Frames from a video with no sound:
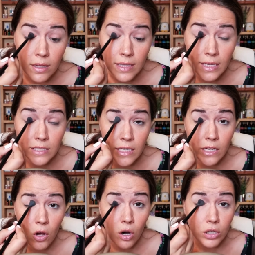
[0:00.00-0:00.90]
Like, it's
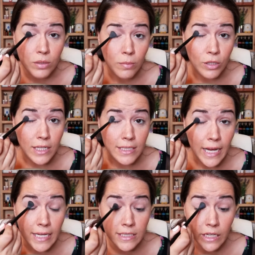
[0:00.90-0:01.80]
getting hard to
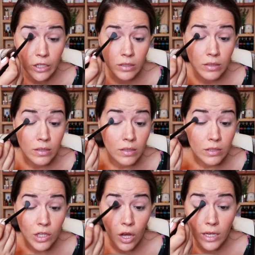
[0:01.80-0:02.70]
multitask here.
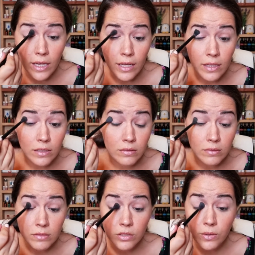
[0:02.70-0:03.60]
Talking and then
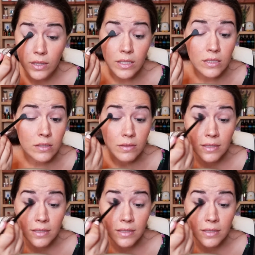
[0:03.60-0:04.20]
doing this.